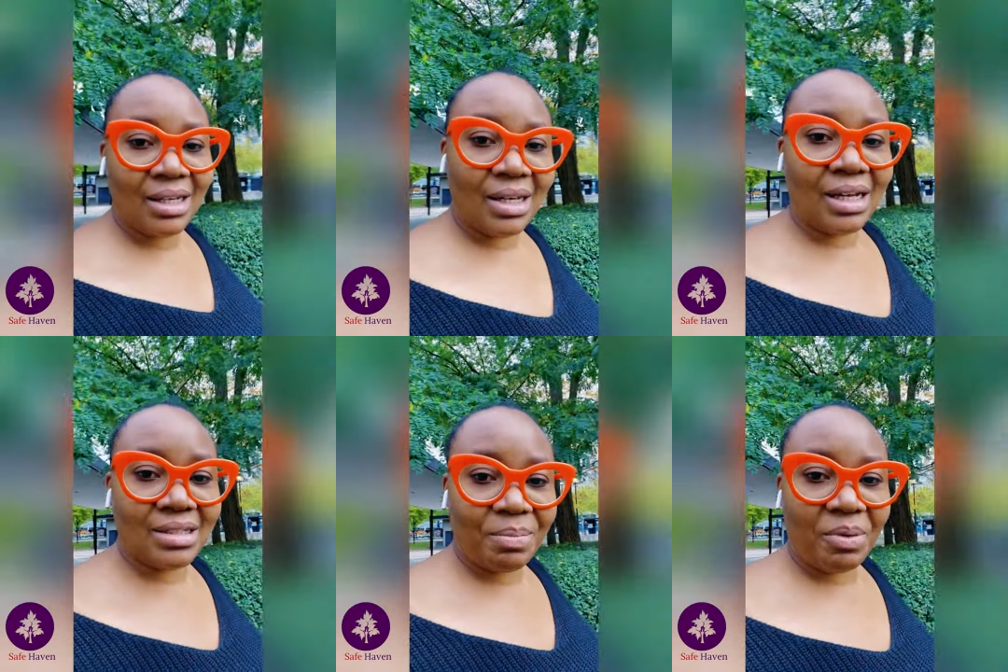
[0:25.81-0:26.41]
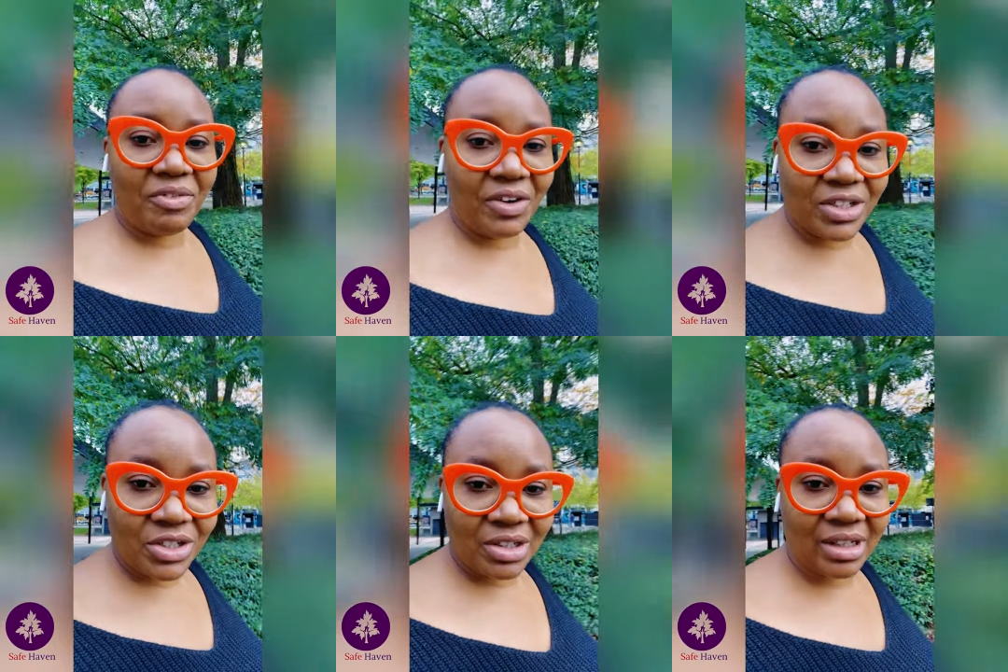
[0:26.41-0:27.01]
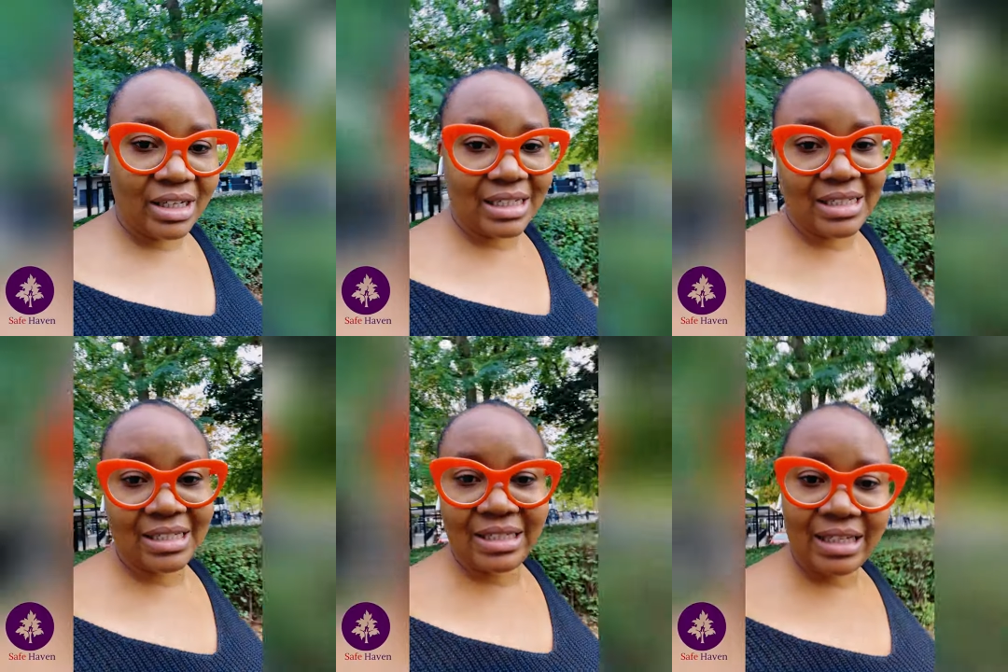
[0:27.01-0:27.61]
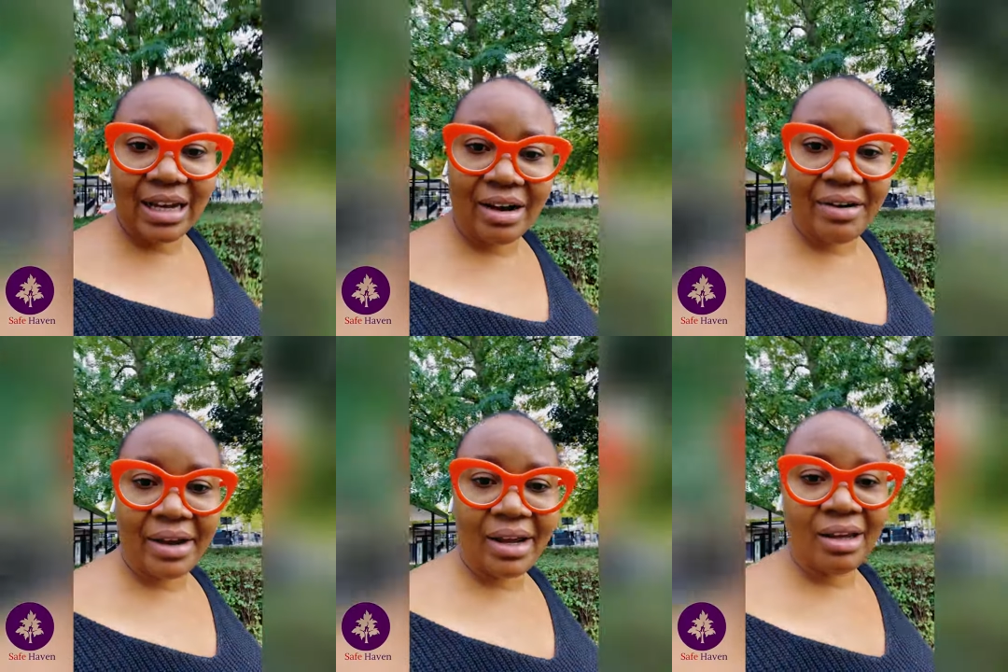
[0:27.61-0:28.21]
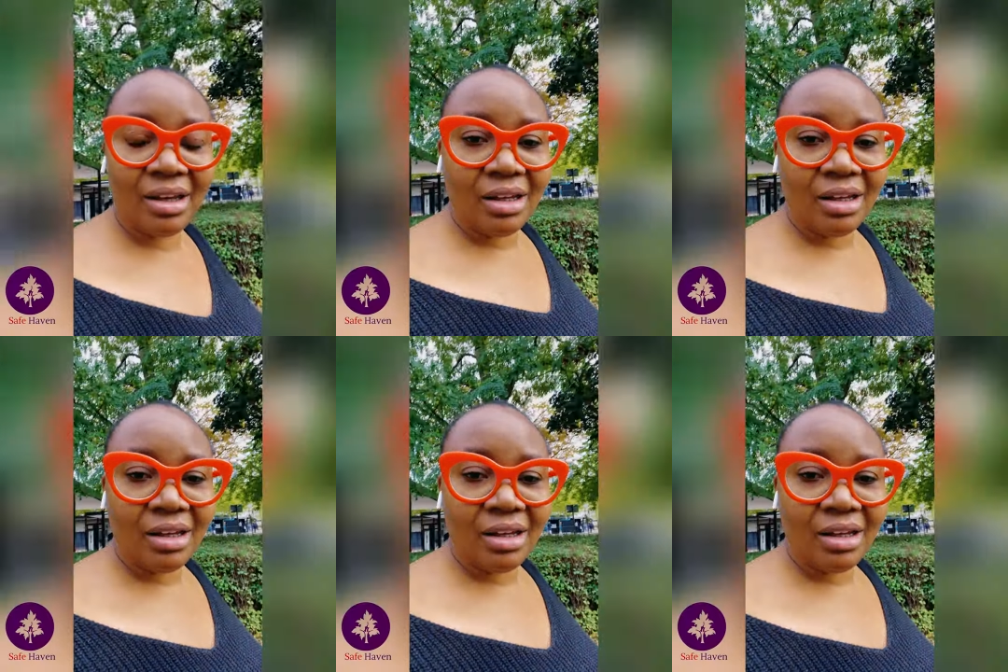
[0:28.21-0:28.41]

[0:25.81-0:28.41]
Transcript: as a professional, as a CRA,